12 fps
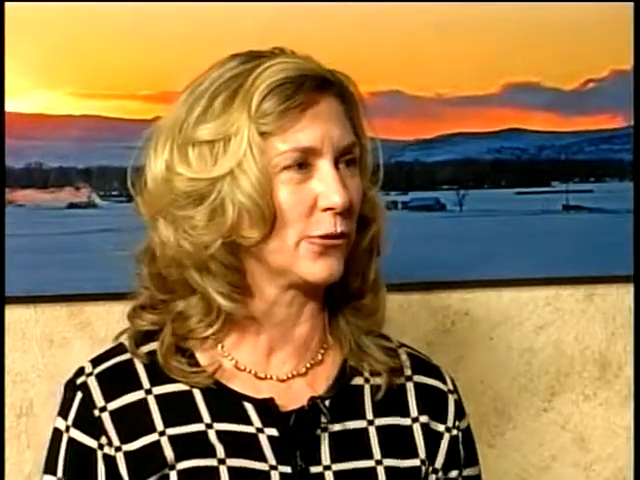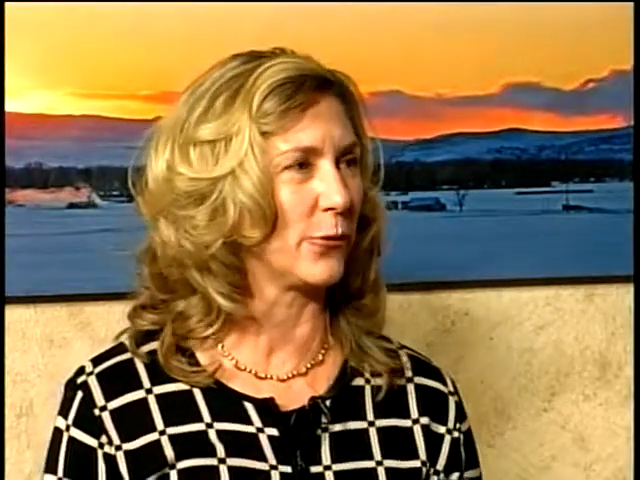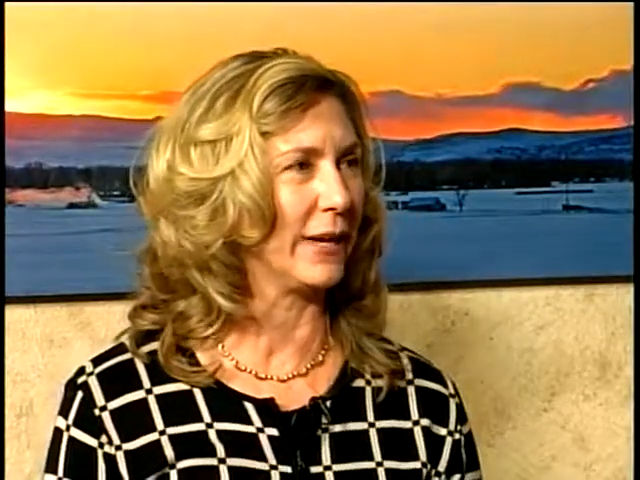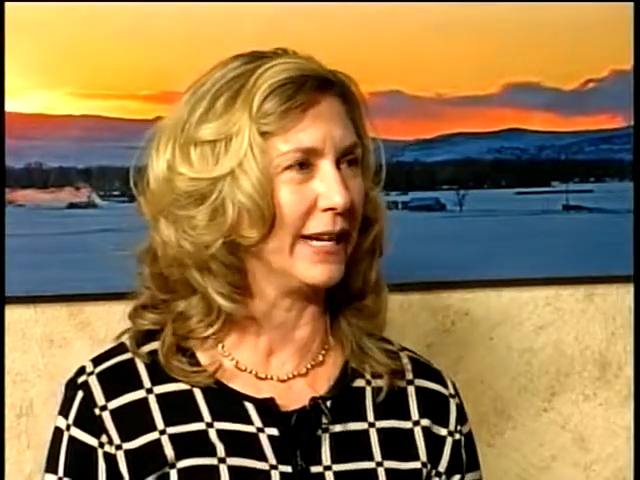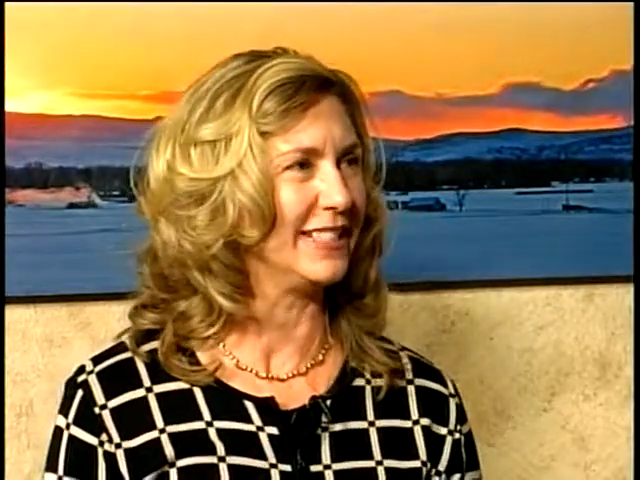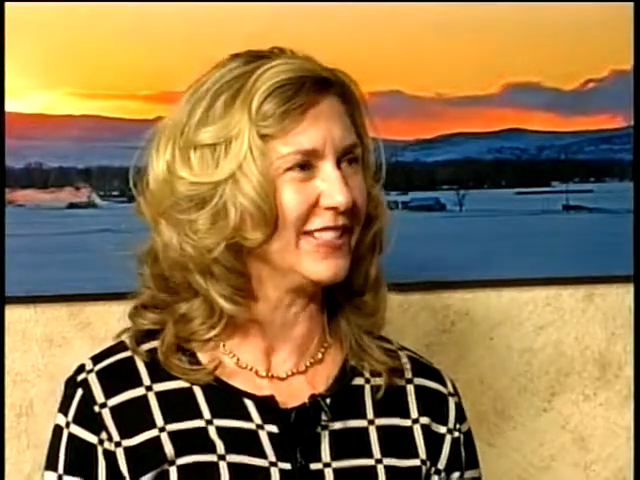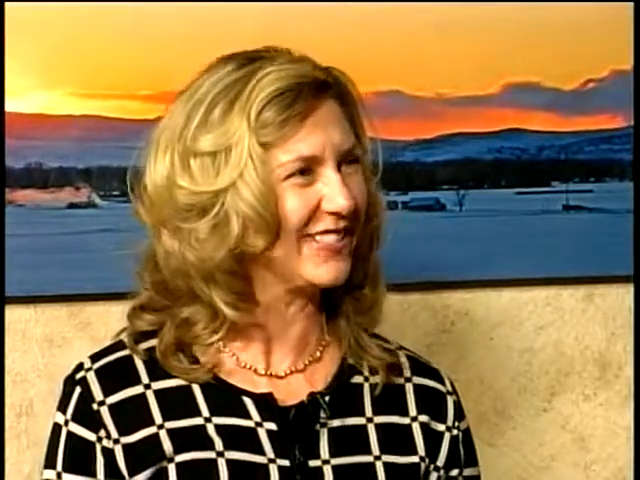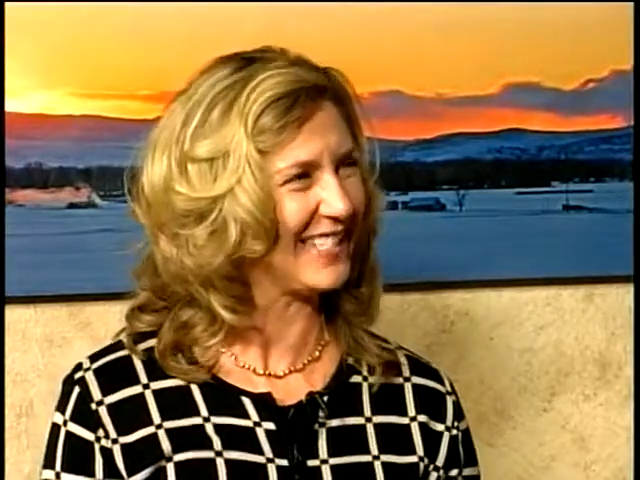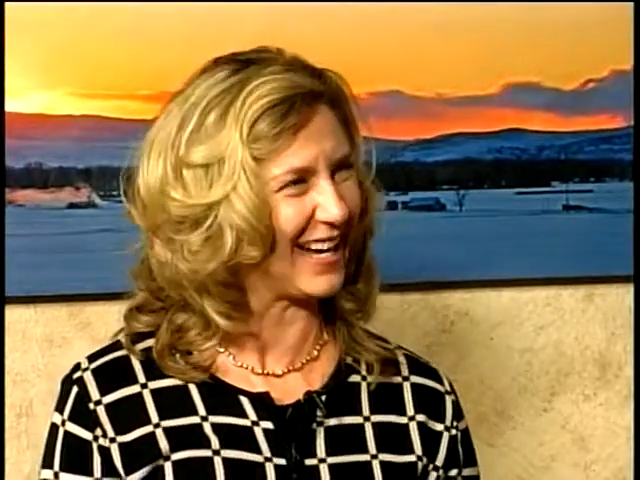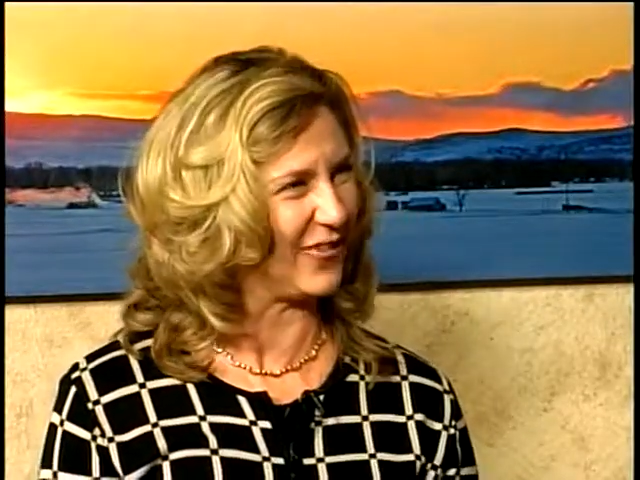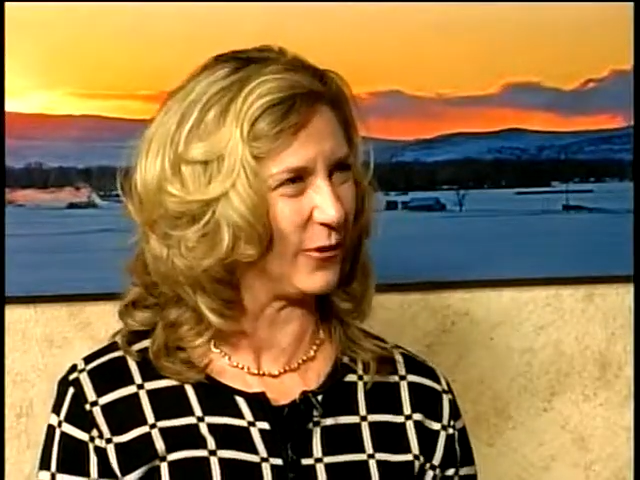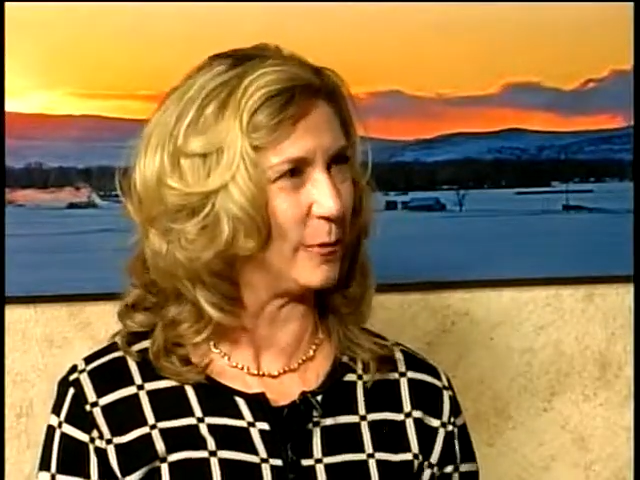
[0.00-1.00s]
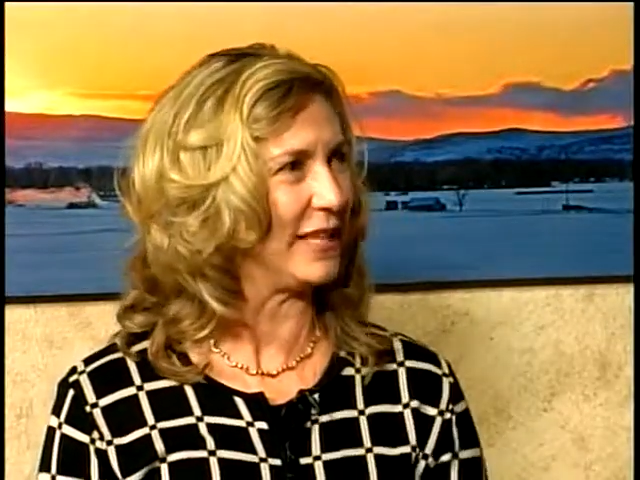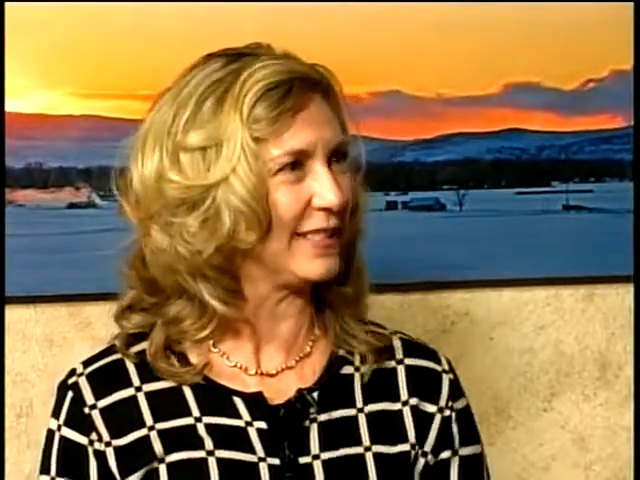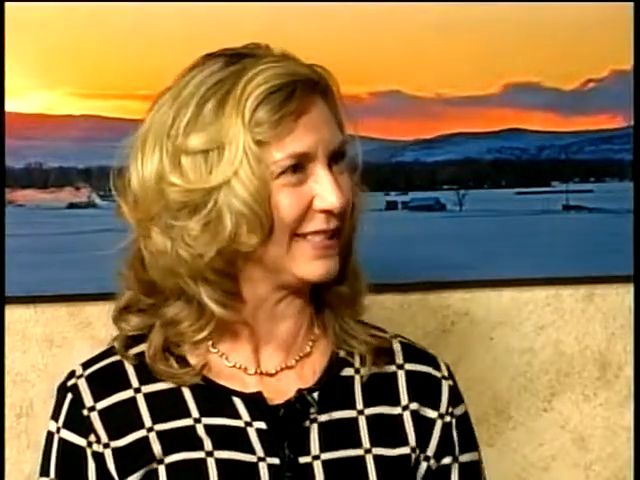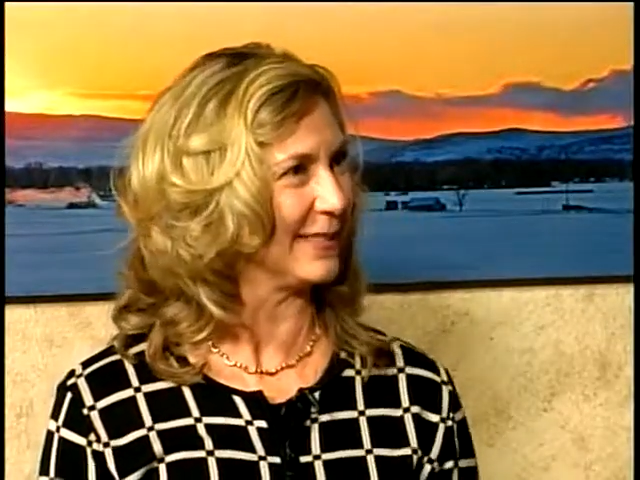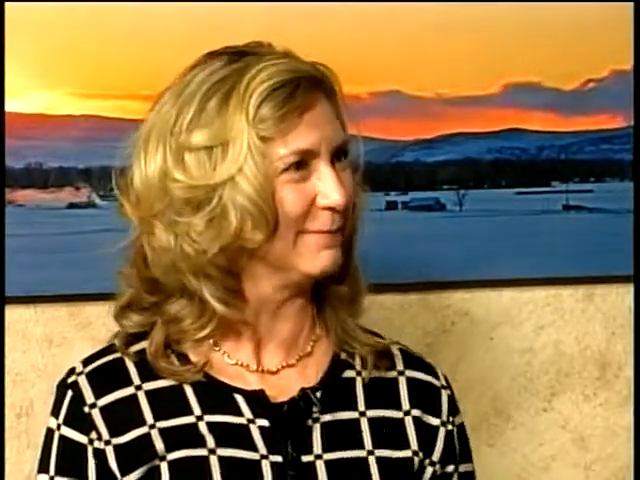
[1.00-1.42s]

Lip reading: credit, just alphabets.